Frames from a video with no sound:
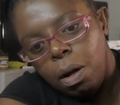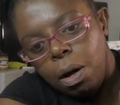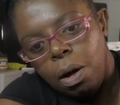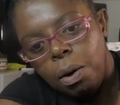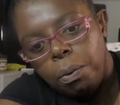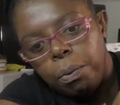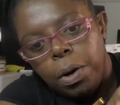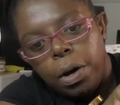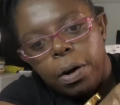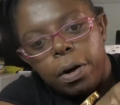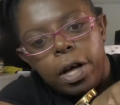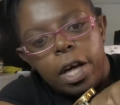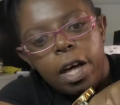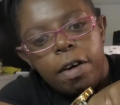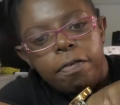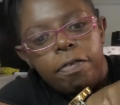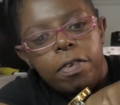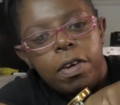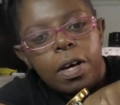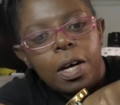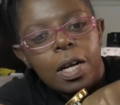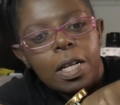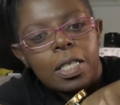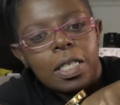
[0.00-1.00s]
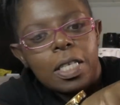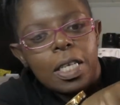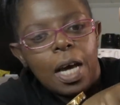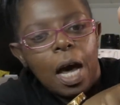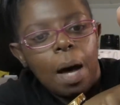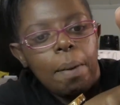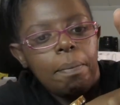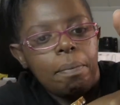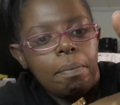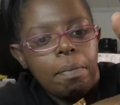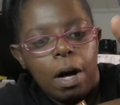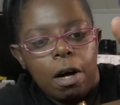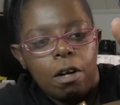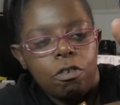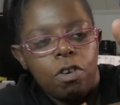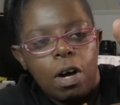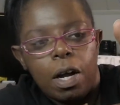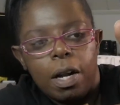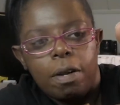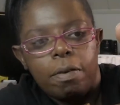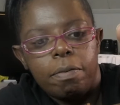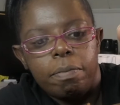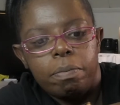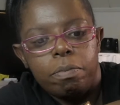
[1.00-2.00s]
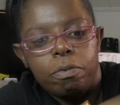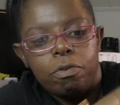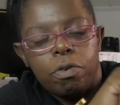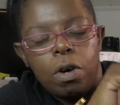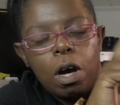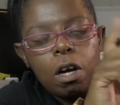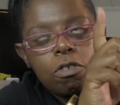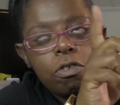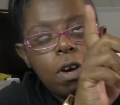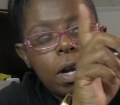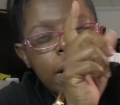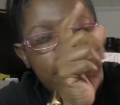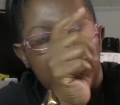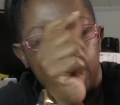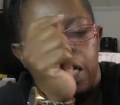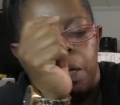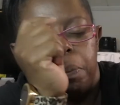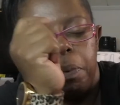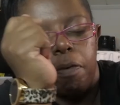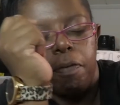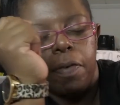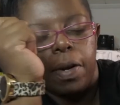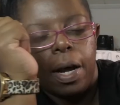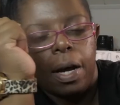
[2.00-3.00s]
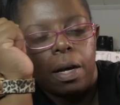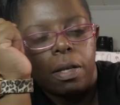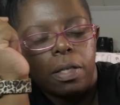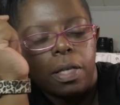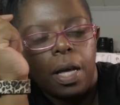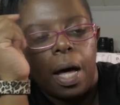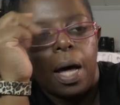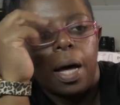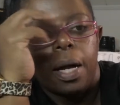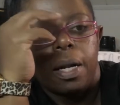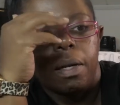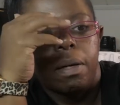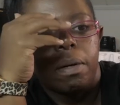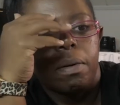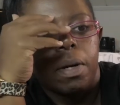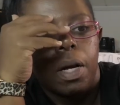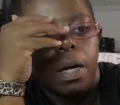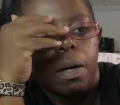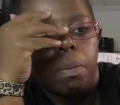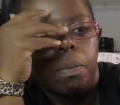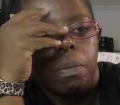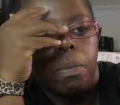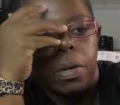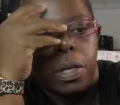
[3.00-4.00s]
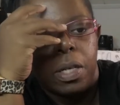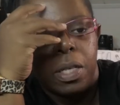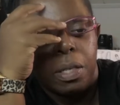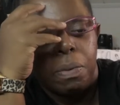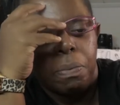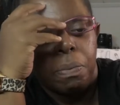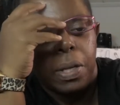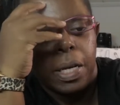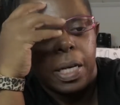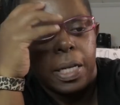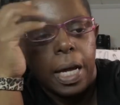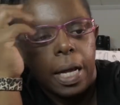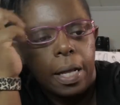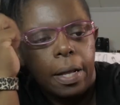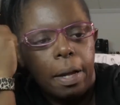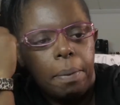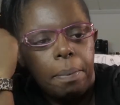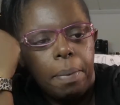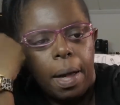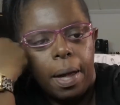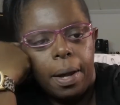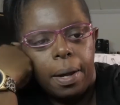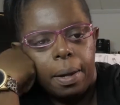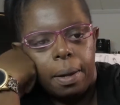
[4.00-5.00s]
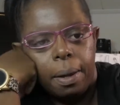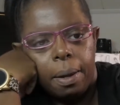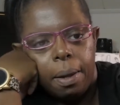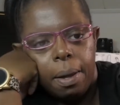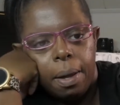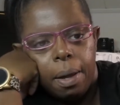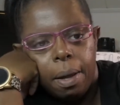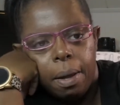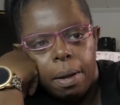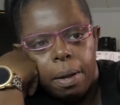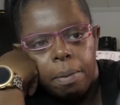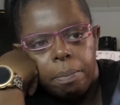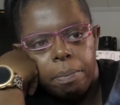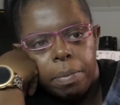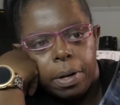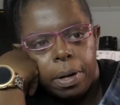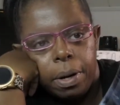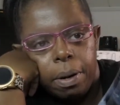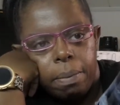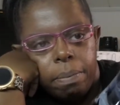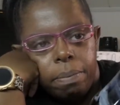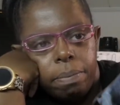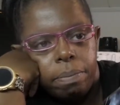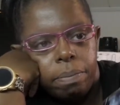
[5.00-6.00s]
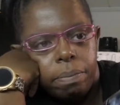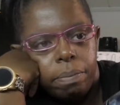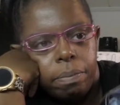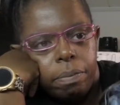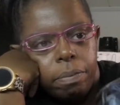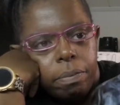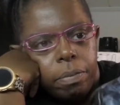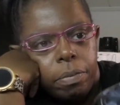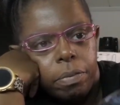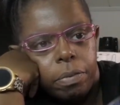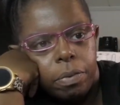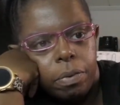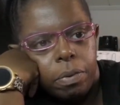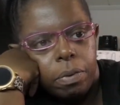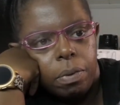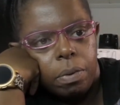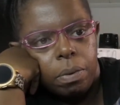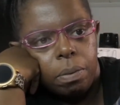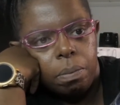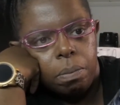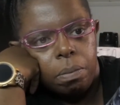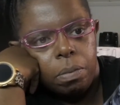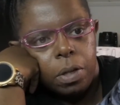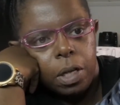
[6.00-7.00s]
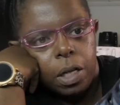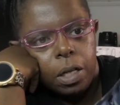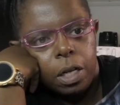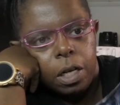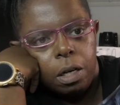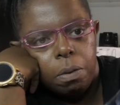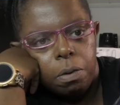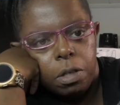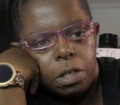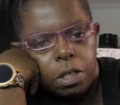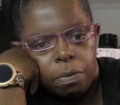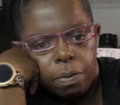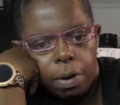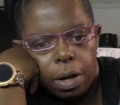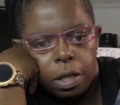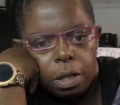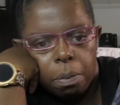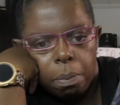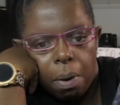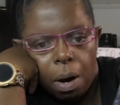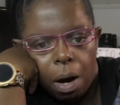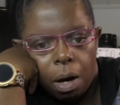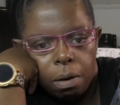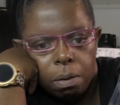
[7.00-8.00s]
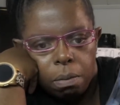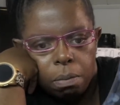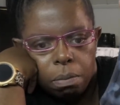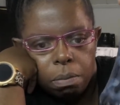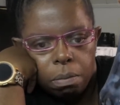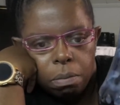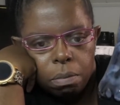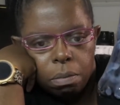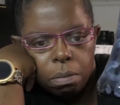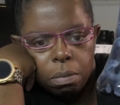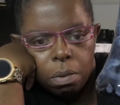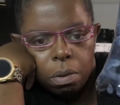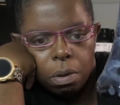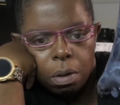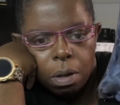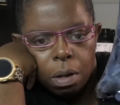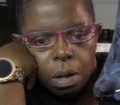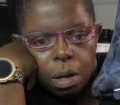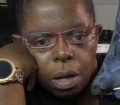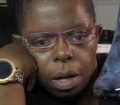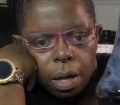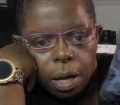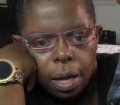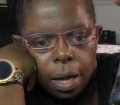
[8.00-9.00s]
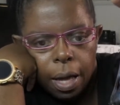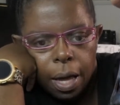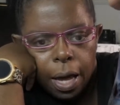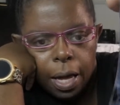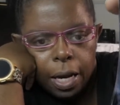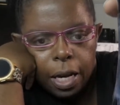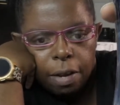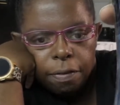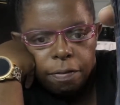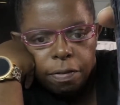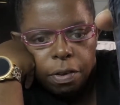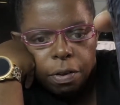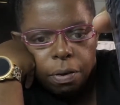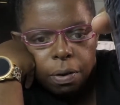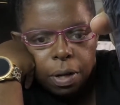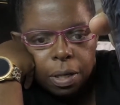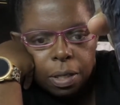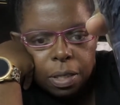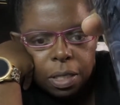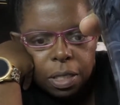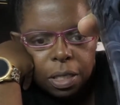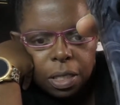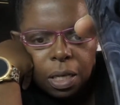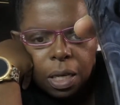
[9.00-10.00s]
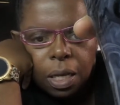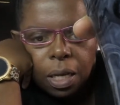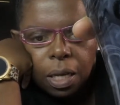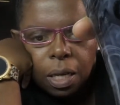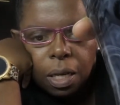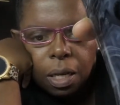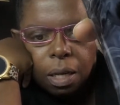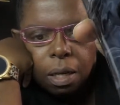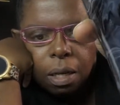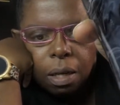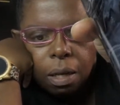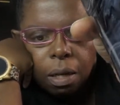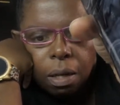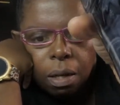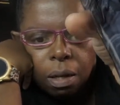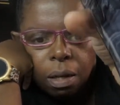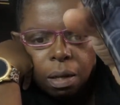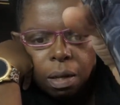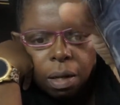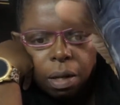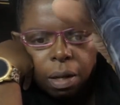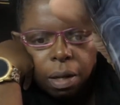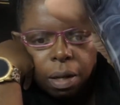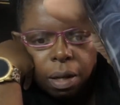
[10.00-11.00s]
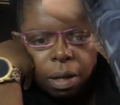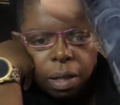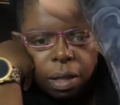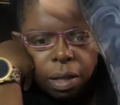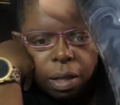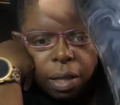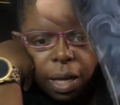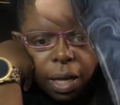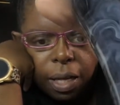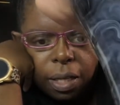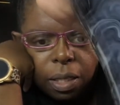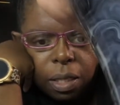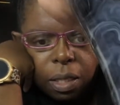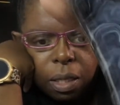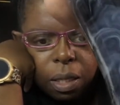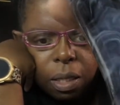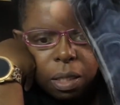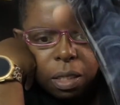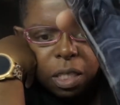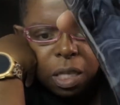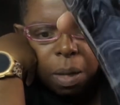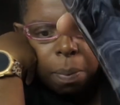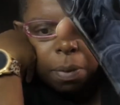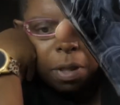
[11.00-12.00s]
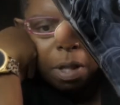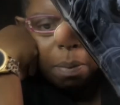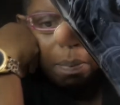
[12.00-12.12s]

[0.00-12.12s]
Well, if you can see, I'm, I'll try. I'll try to get a clip of it outside um, when we get daylight back. But um, the glitter was around the bottom, and if you can see that some of